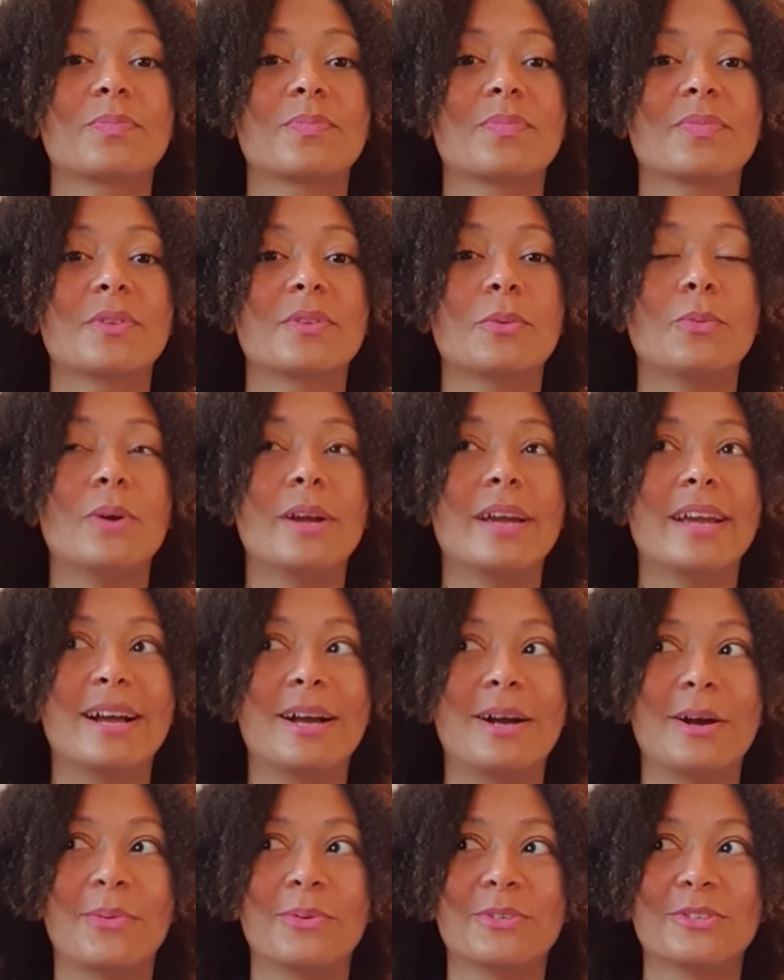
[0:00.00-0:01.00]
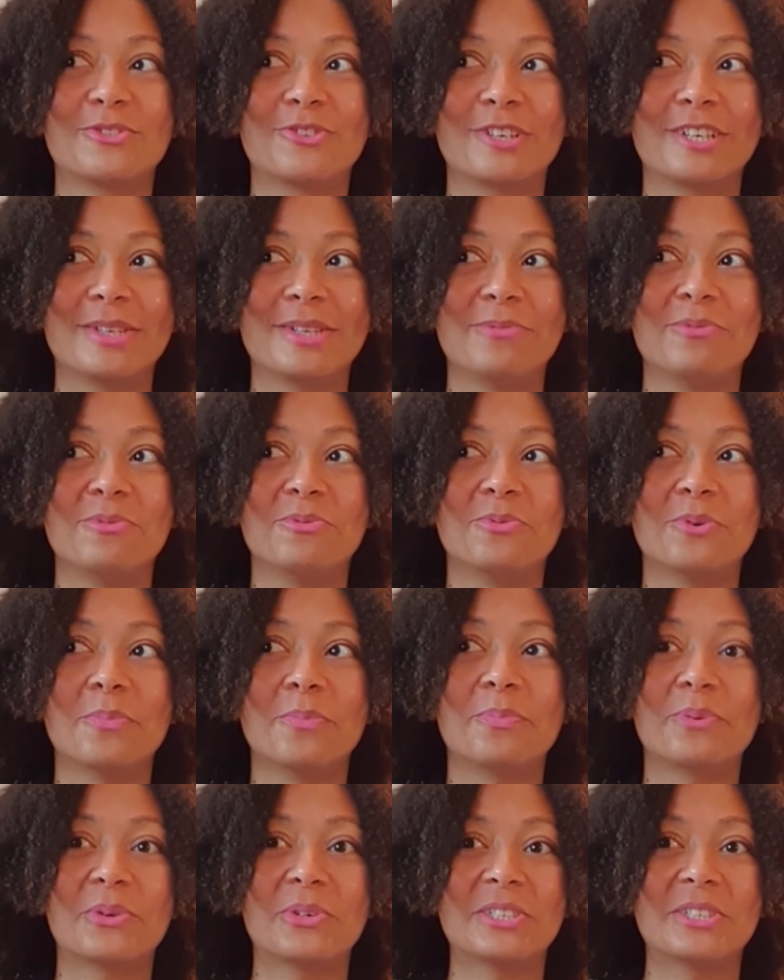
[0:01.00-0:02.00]
where I was struggling with one
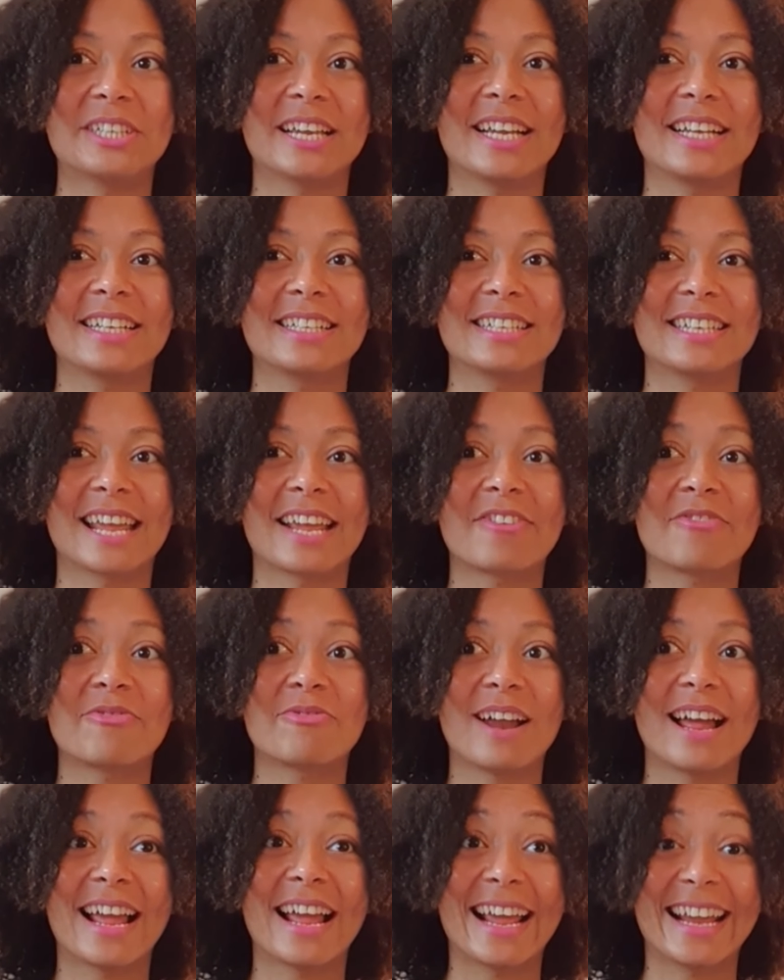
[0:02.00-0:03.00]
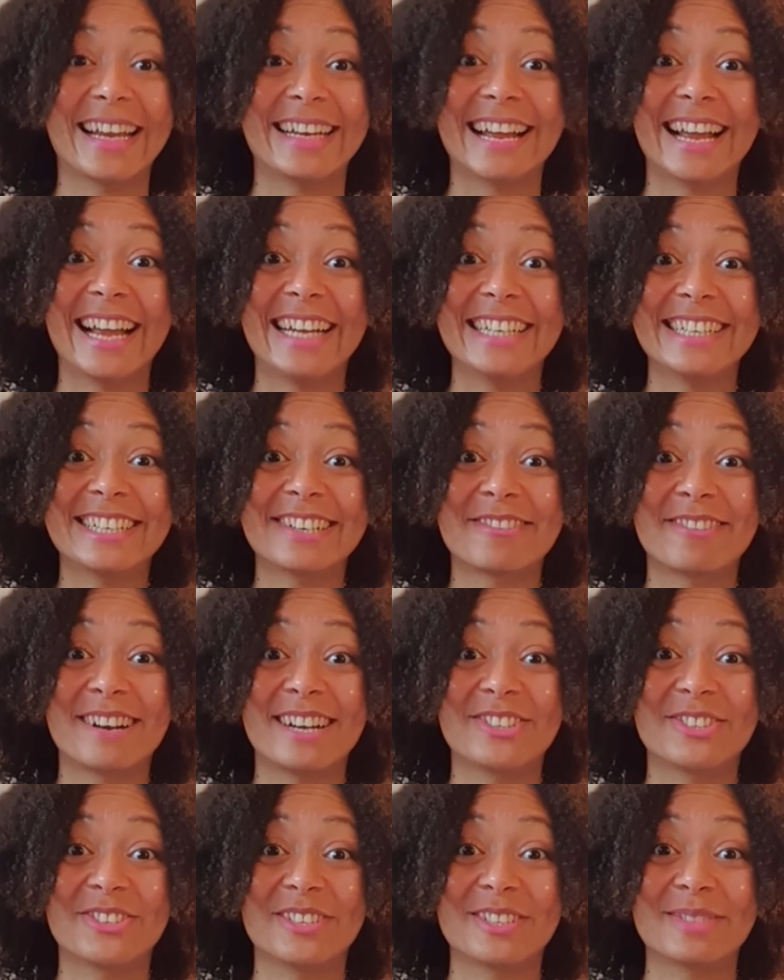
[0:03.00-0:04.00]
project and I cried. I actually cried
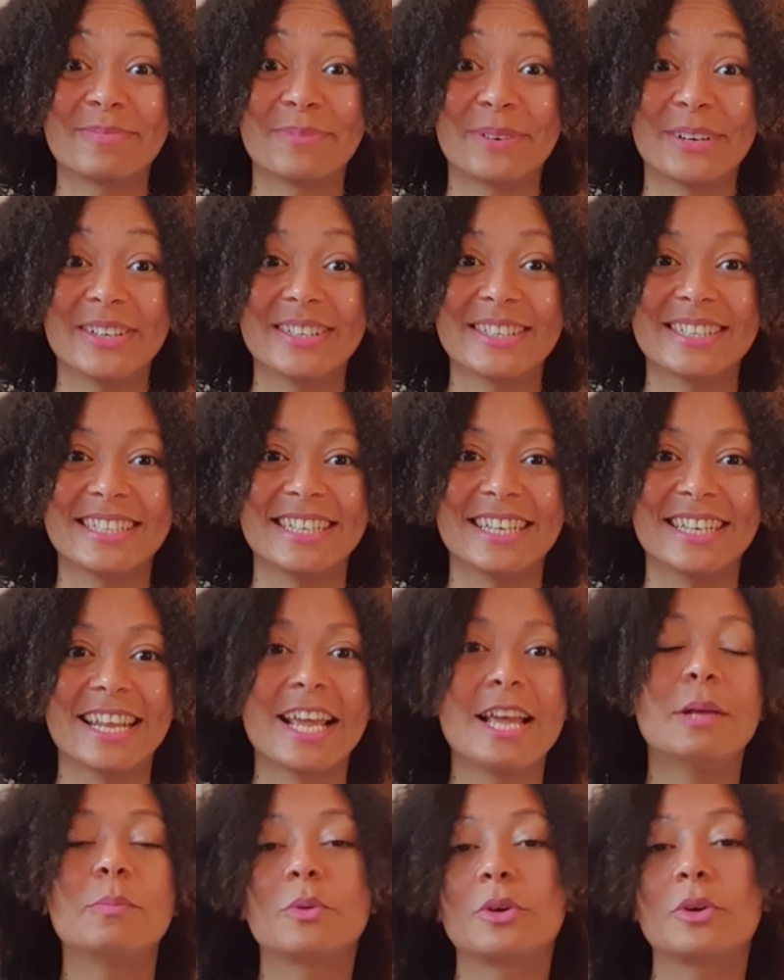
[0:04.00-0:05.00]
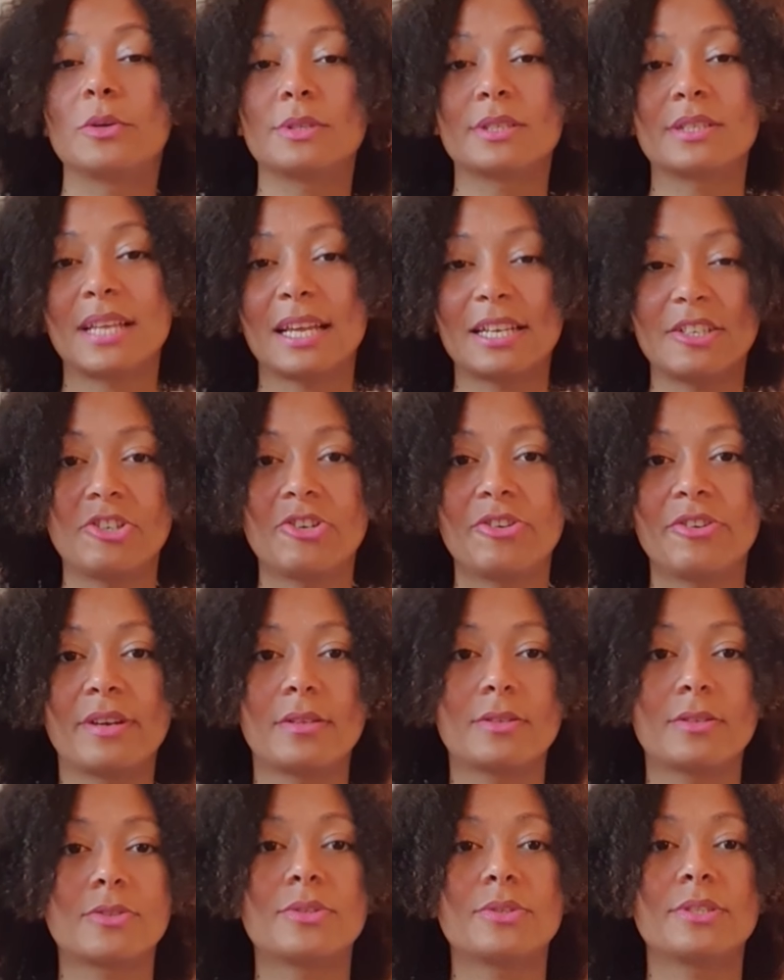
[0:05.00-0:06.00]
to this person, but he was Nigerian,
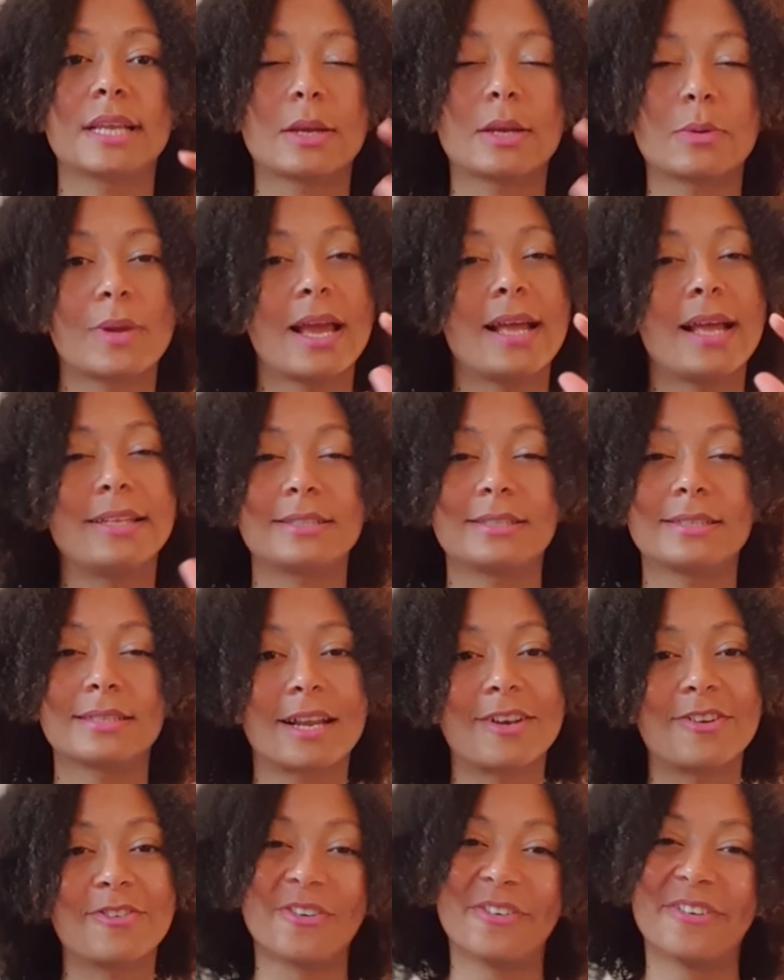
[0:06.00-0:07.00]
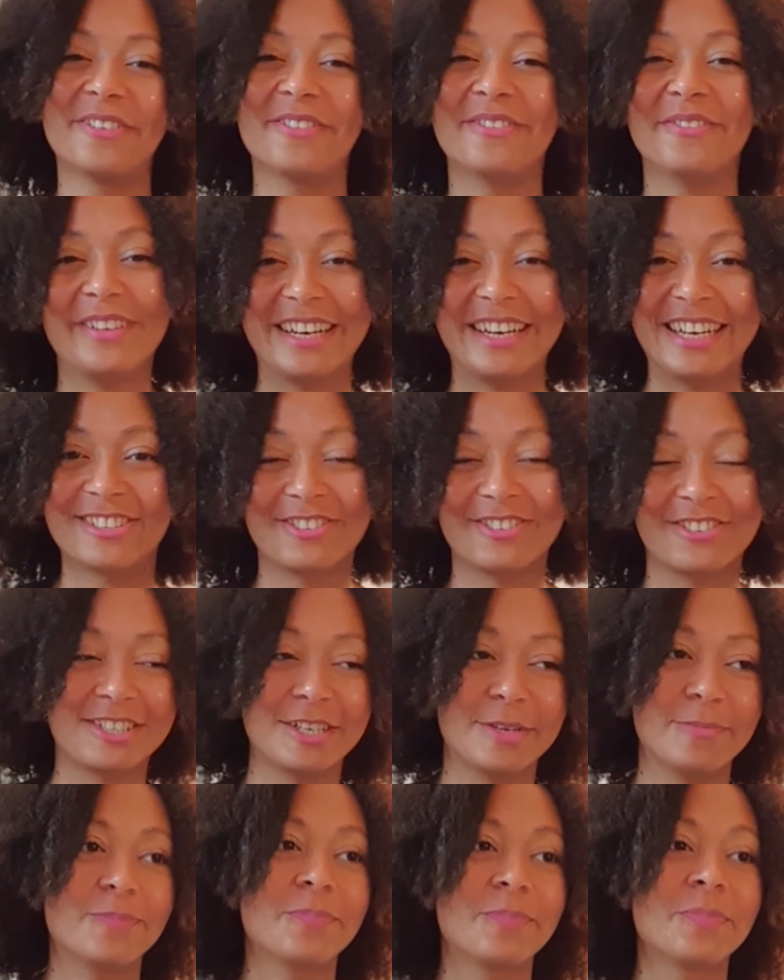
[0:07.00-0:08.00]
so it's like we had this kind of relationship.
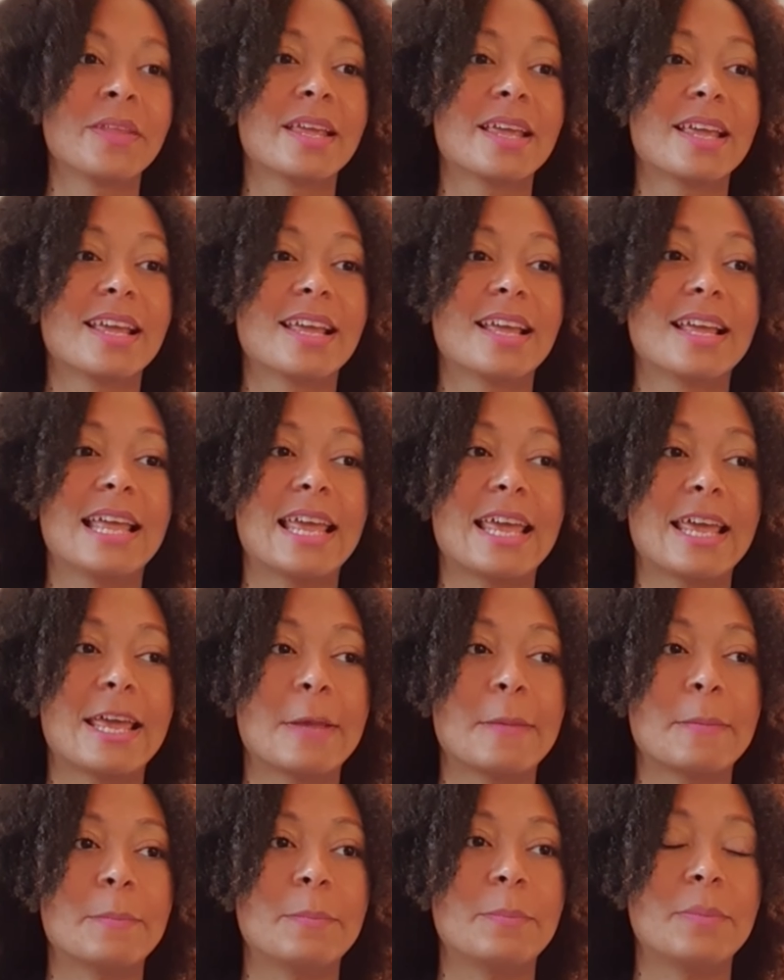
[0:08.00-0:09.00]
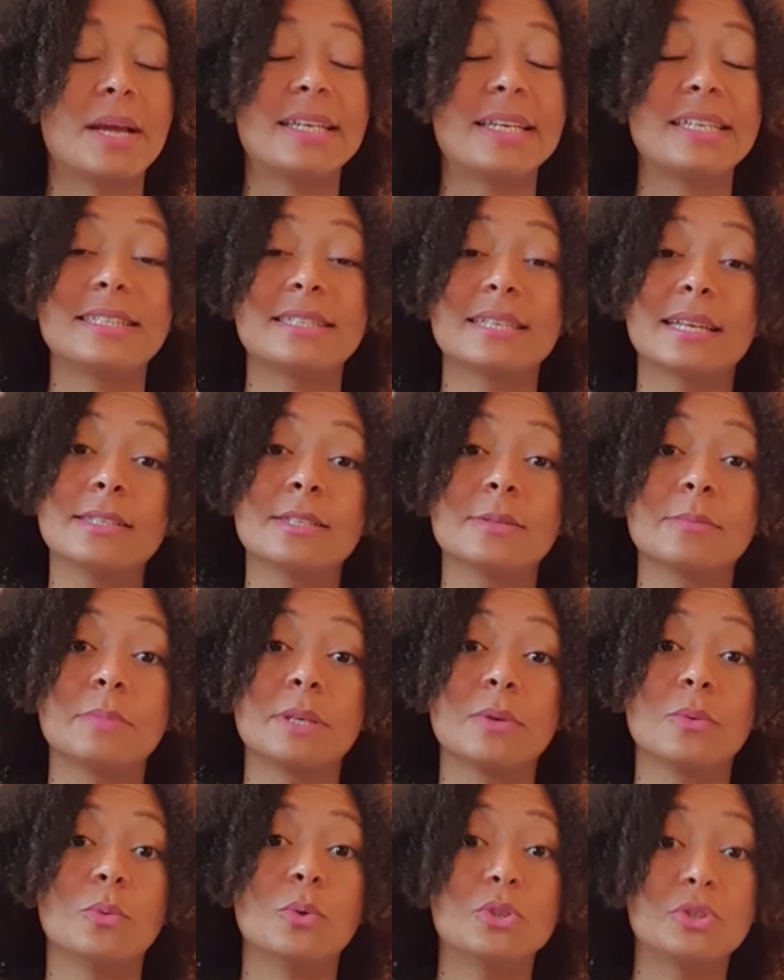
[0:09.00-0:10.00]
And he said to me,
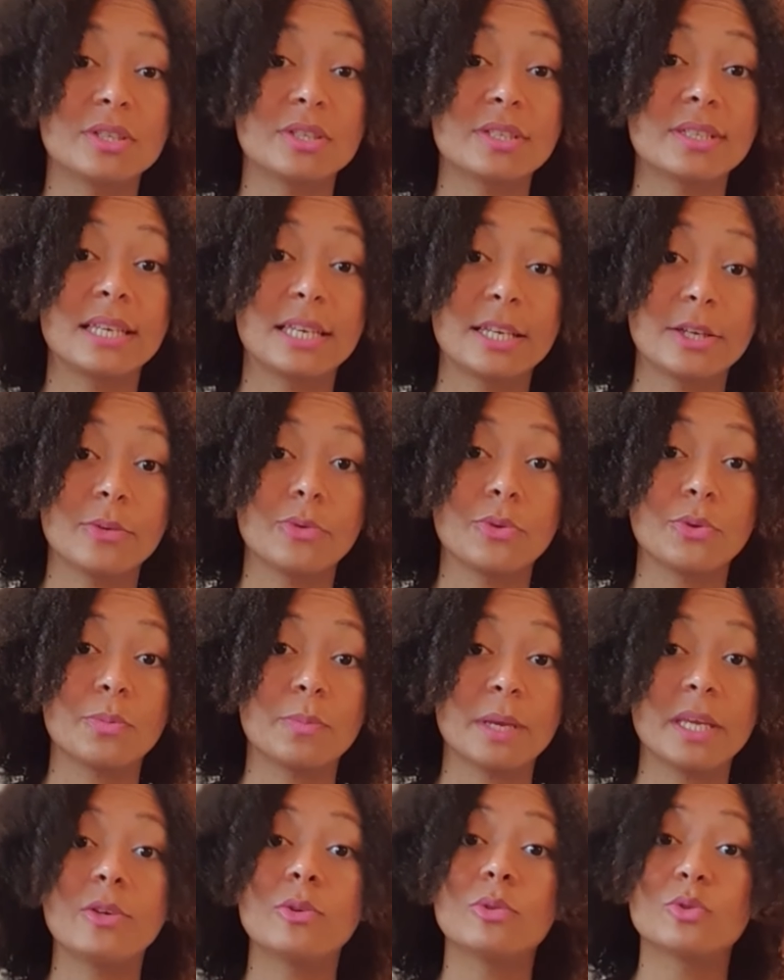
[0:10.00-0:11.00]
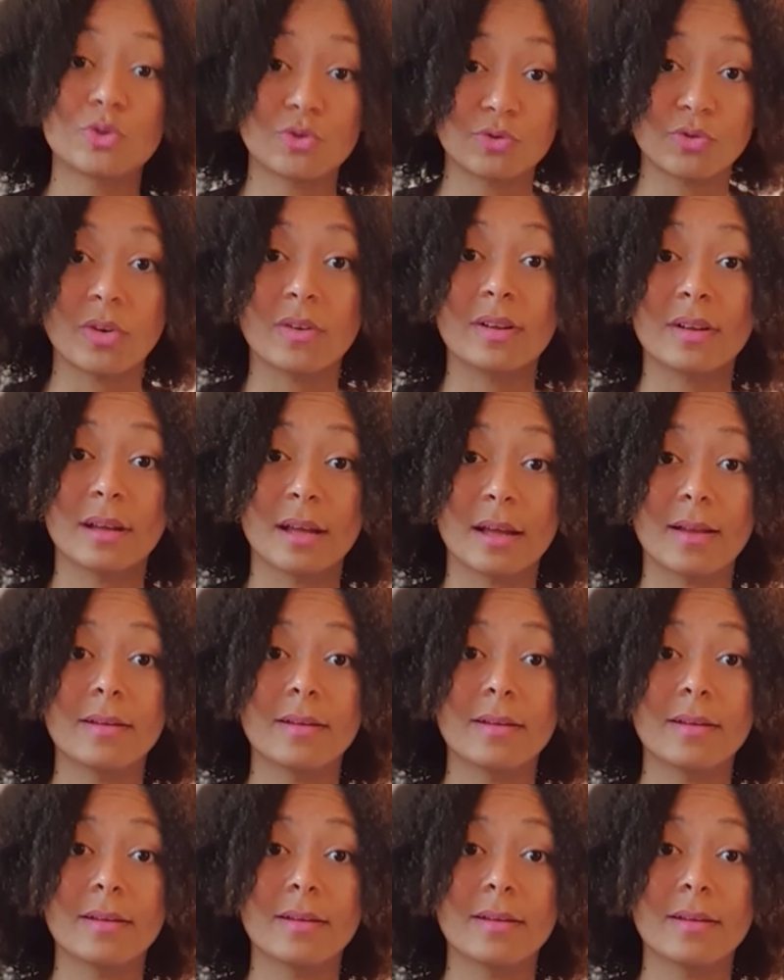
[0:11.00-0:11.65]
what doesn't kill you makes you stronger.